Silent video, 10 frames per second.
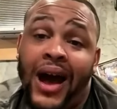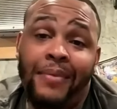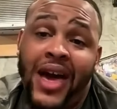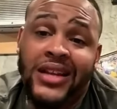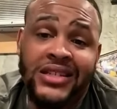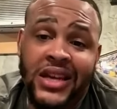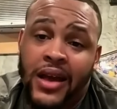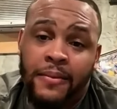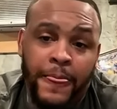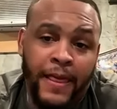I'm not a
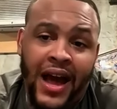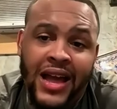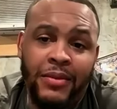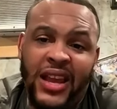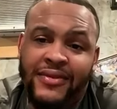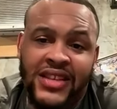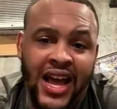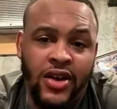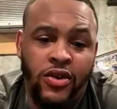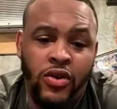GM. I am a left
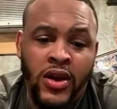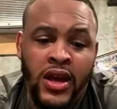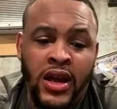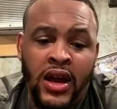tackle.